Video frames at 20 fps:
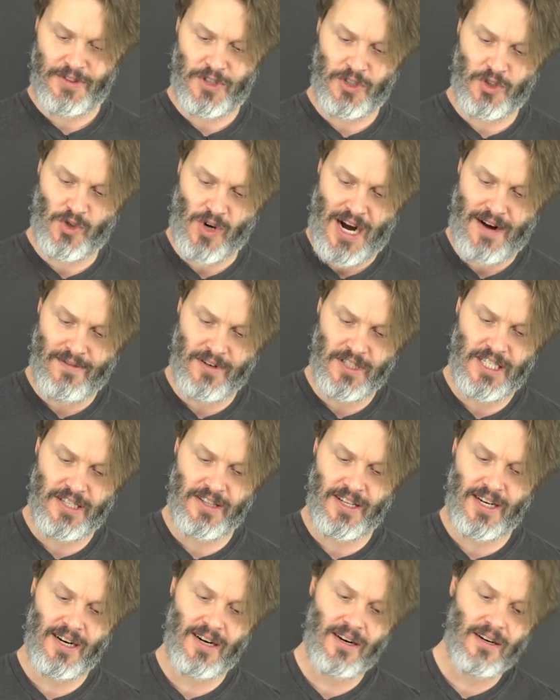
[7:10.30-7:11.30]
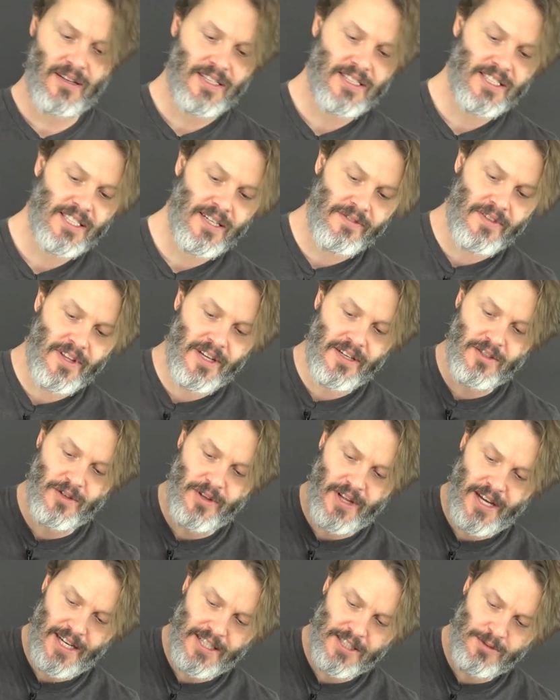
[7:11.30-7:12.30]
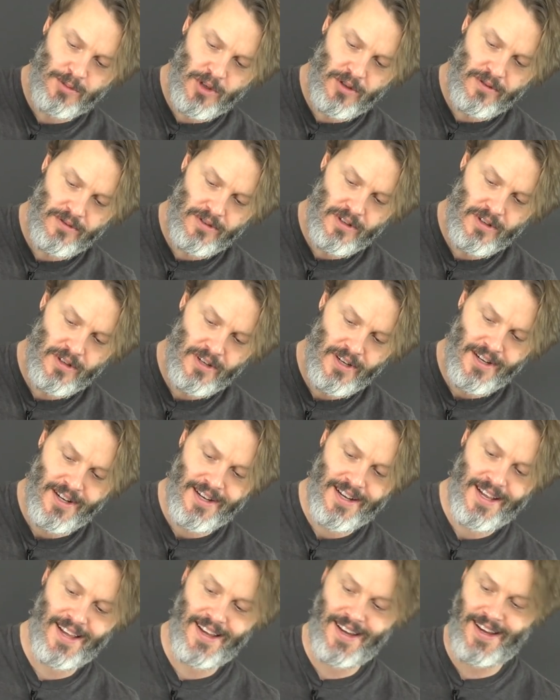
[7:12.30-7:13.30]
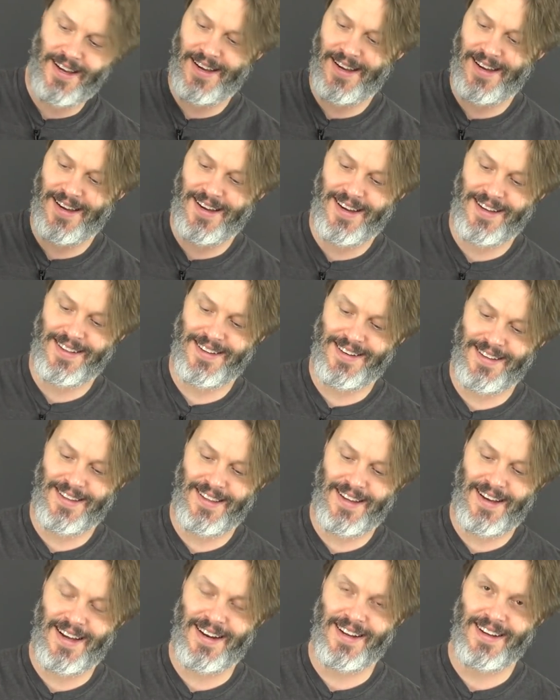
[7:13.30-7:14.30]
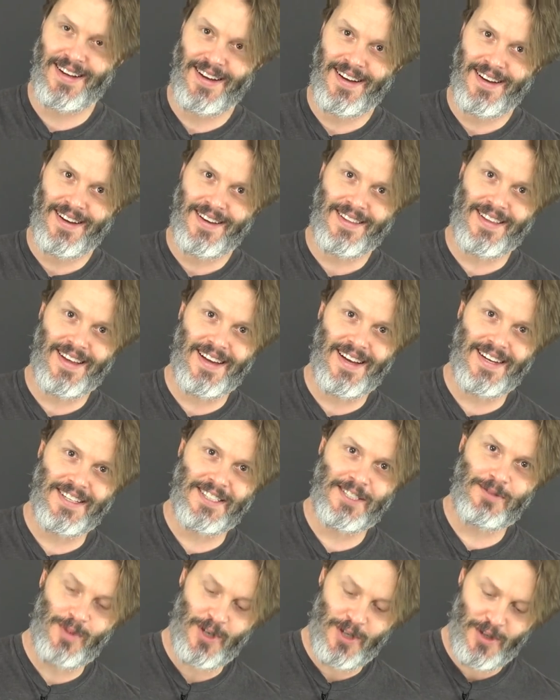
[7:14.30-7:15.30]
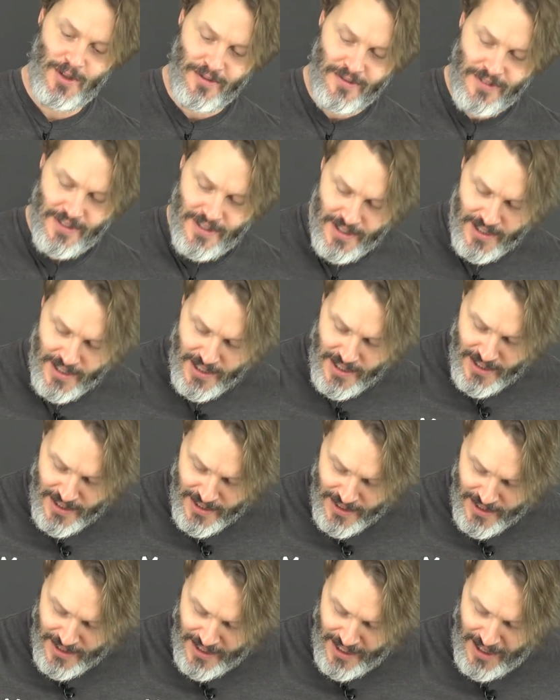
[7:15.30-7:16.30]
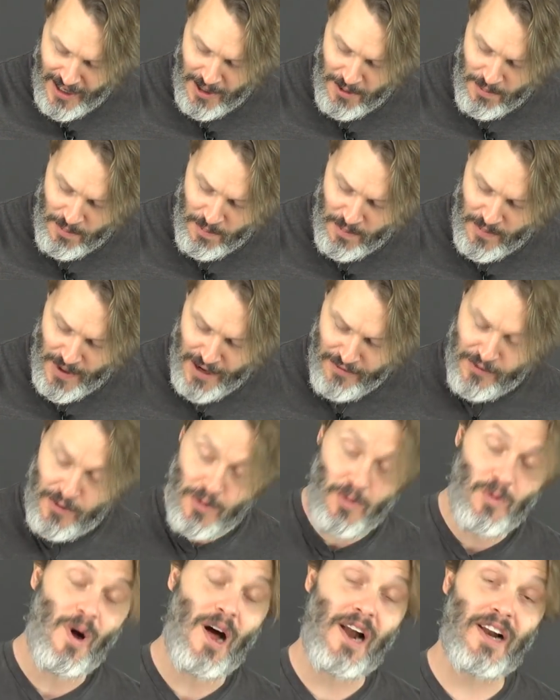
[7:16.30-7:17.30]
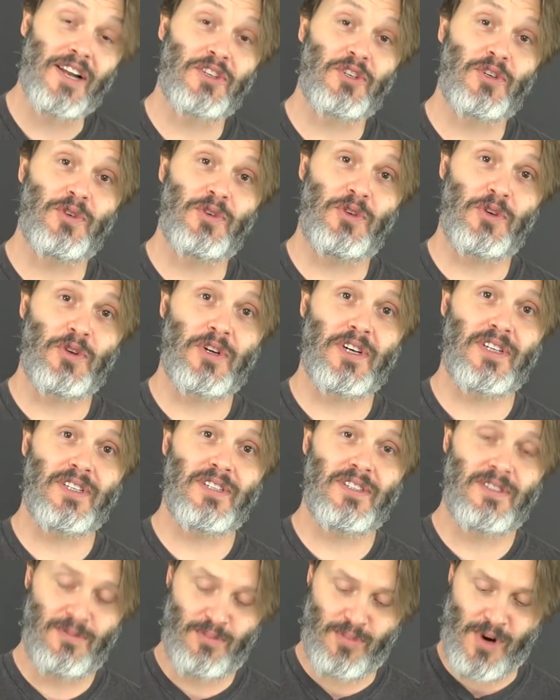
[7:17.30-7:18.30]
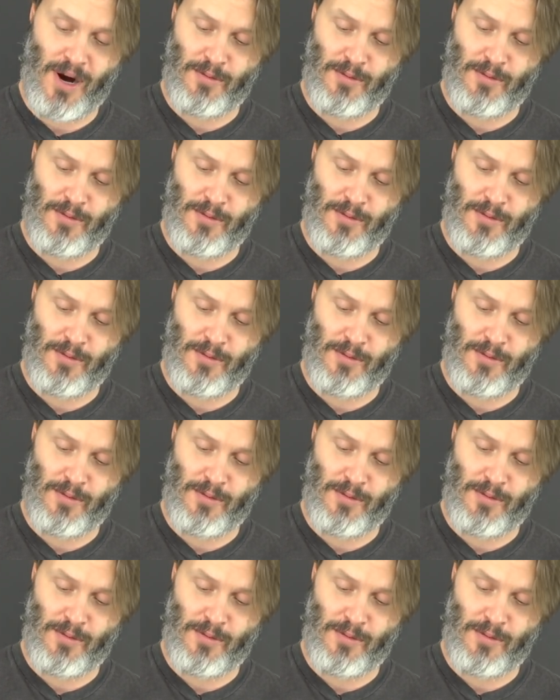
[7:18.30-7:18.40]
got the drivers in there. Let's see if the, do the heads move? Hey, look at that. The heads move. Um, if you wanted to, you could